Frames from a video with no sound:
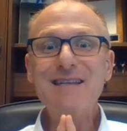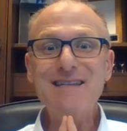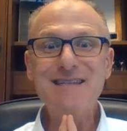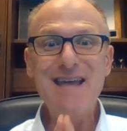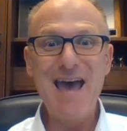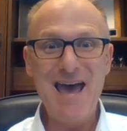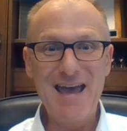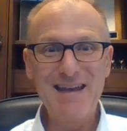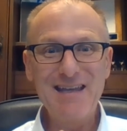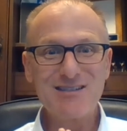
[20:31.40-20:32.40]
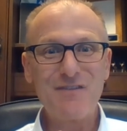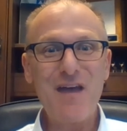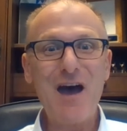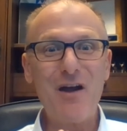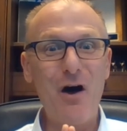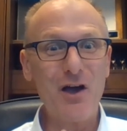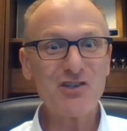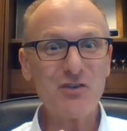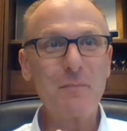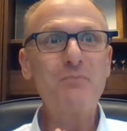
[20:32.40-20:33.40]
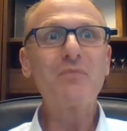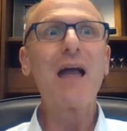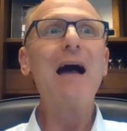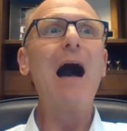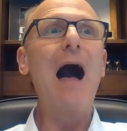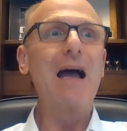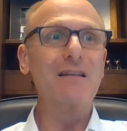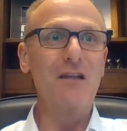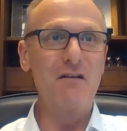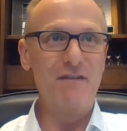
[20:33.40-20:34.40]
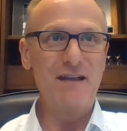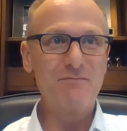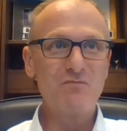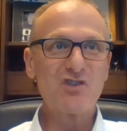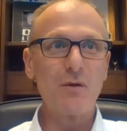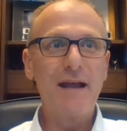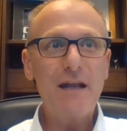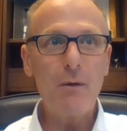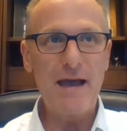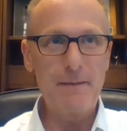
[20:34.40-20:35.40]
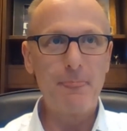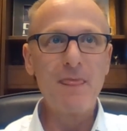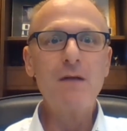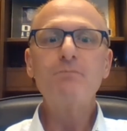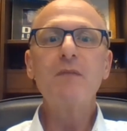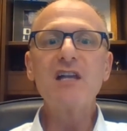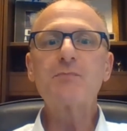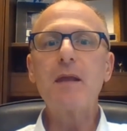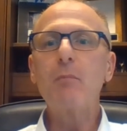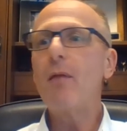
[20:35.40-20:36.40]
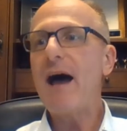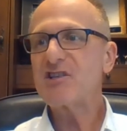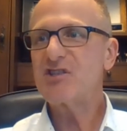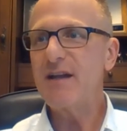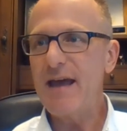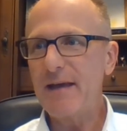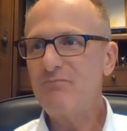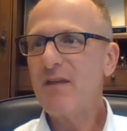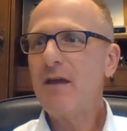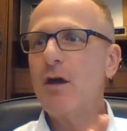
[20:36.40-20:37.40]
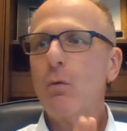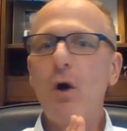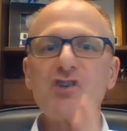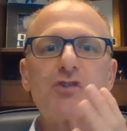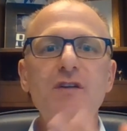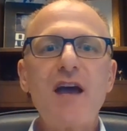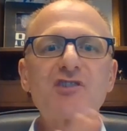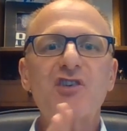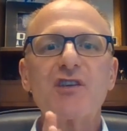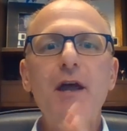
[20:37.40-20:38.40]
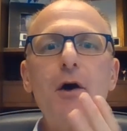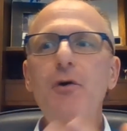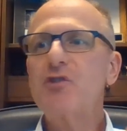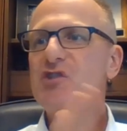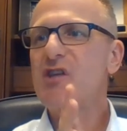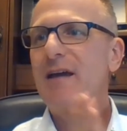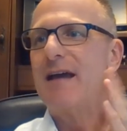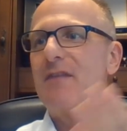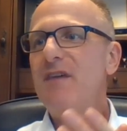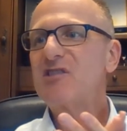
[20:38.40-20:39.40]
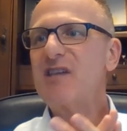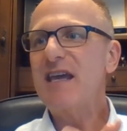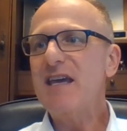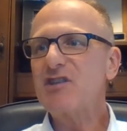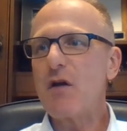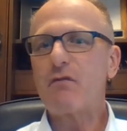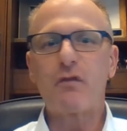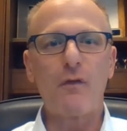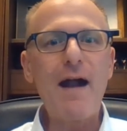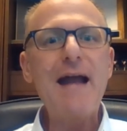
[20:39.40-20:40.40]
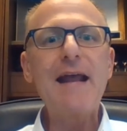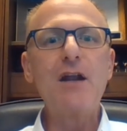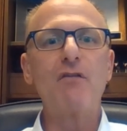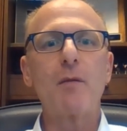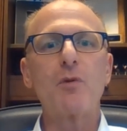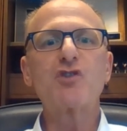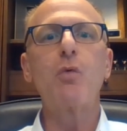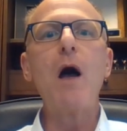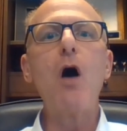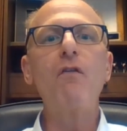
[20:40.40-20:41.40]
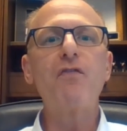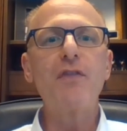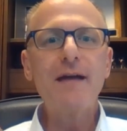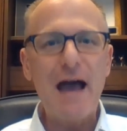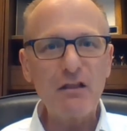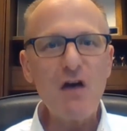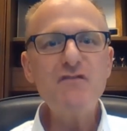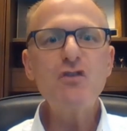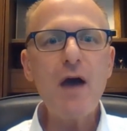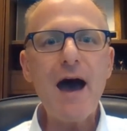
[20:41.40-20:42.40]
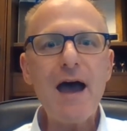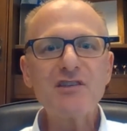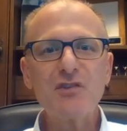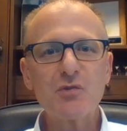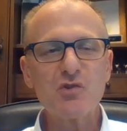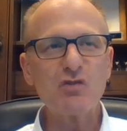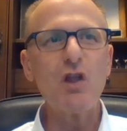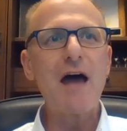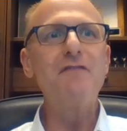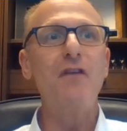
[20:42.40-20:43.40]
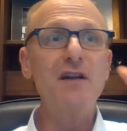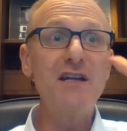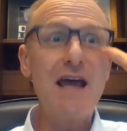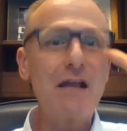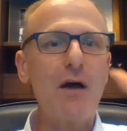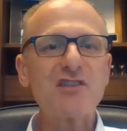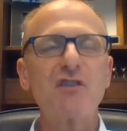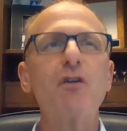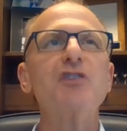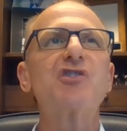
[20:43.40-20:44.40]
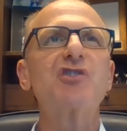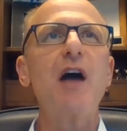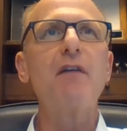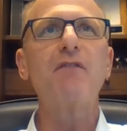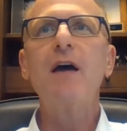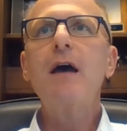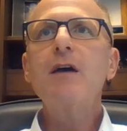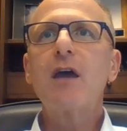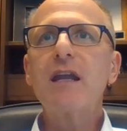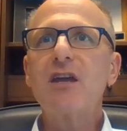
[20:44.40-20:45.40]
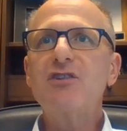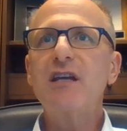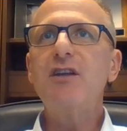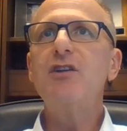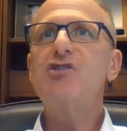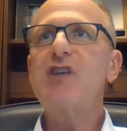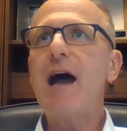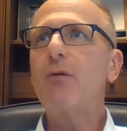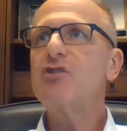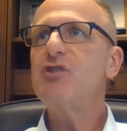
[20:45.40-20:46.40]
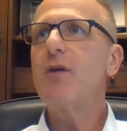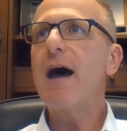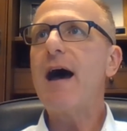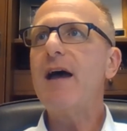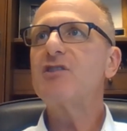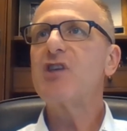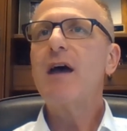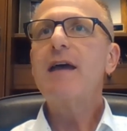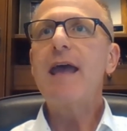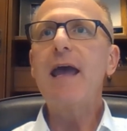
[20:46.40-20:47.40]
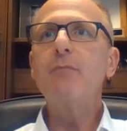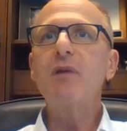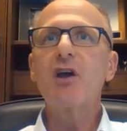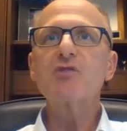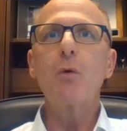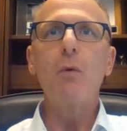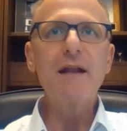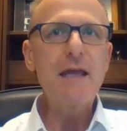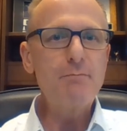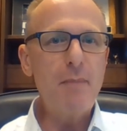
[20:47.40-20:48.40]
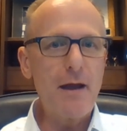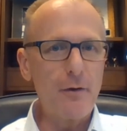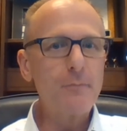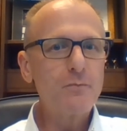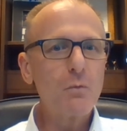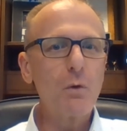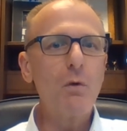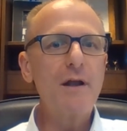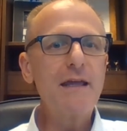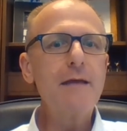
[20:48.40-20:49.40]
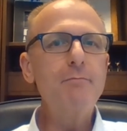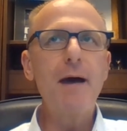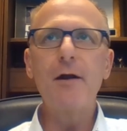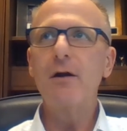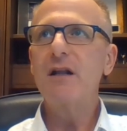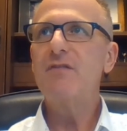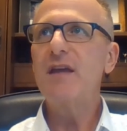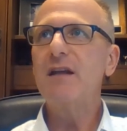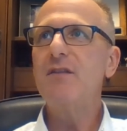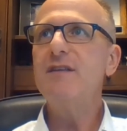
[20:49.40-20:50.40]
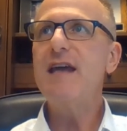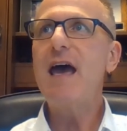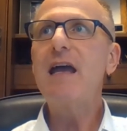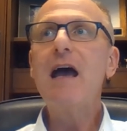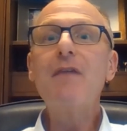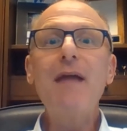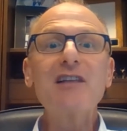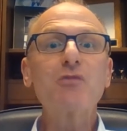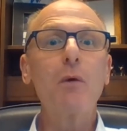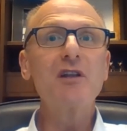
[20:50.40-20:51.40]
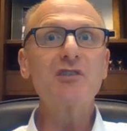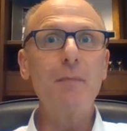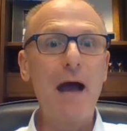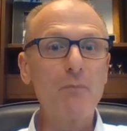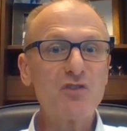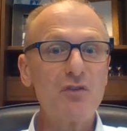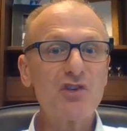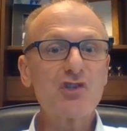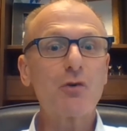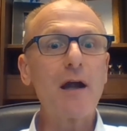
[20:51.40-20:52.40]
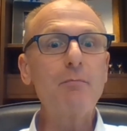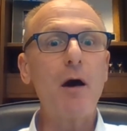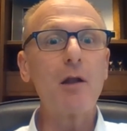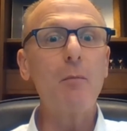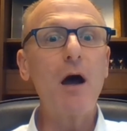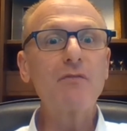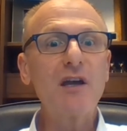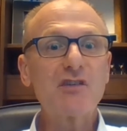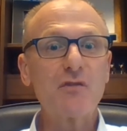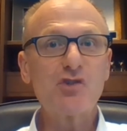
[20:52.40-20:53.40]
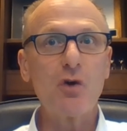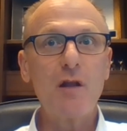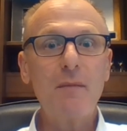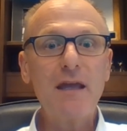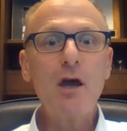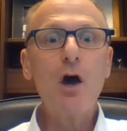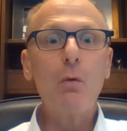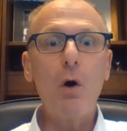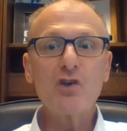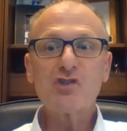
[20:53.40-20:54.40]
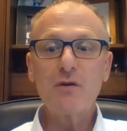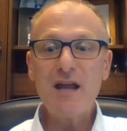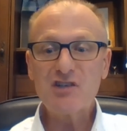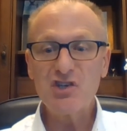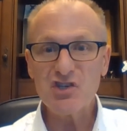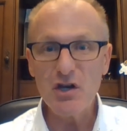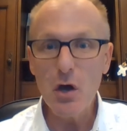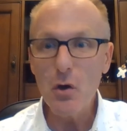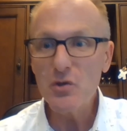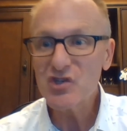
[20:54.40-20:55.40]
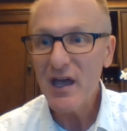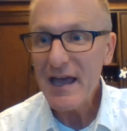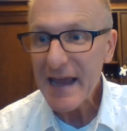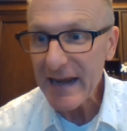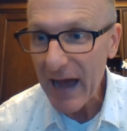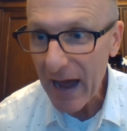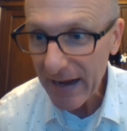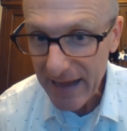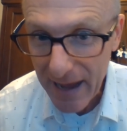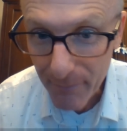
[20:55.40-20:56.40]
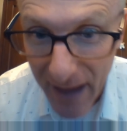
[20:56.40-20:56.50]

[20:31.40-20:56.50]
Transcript: dead. Isn't that awesome? I love it. So anyway, it's been a blast today. Wall Street X's and O's. This is Friday, November 12th. I love you guys. This was a lot of fun today. Lots of good stuff. Going to continue to challenge you guys, and because we want to get better. We want to get better. And at the end of the day, that's what it's about. So this is Craig Malamog. Thanks for joining me. Wall Street X's and O's. And I am